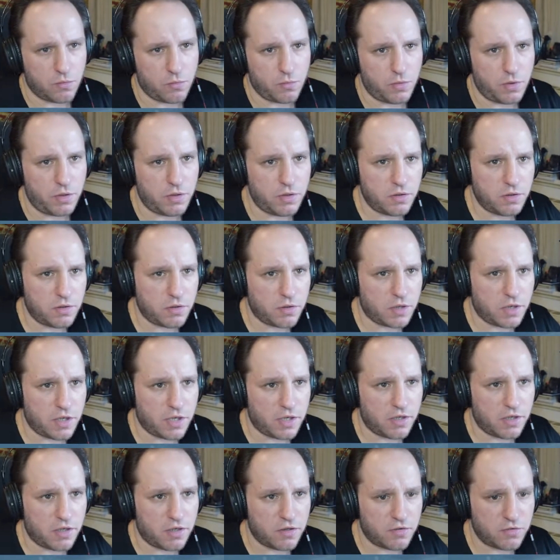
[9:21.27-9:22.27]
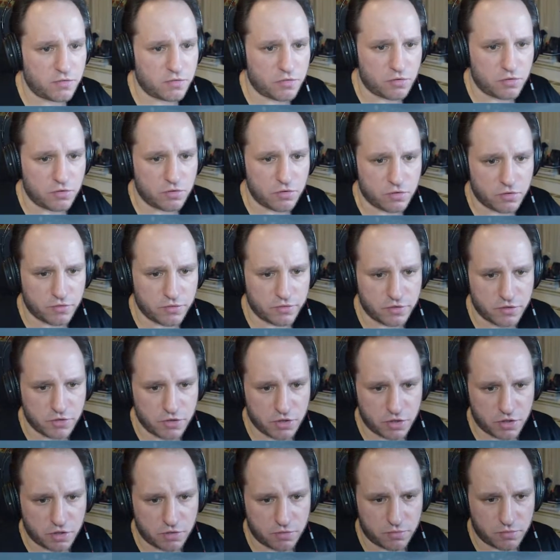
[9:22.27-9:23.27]
when can I turn on the
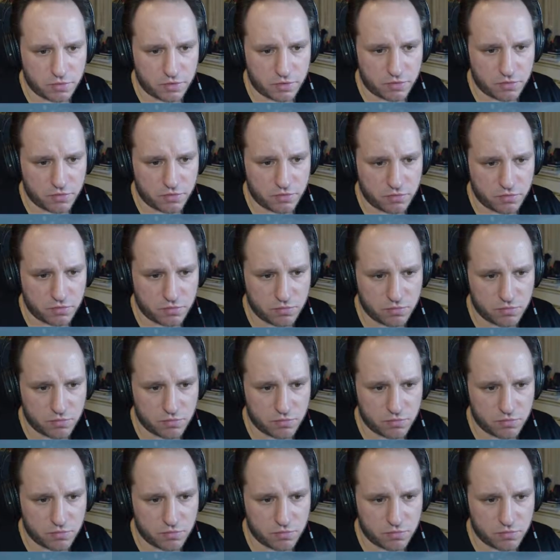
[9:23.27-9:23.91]
generator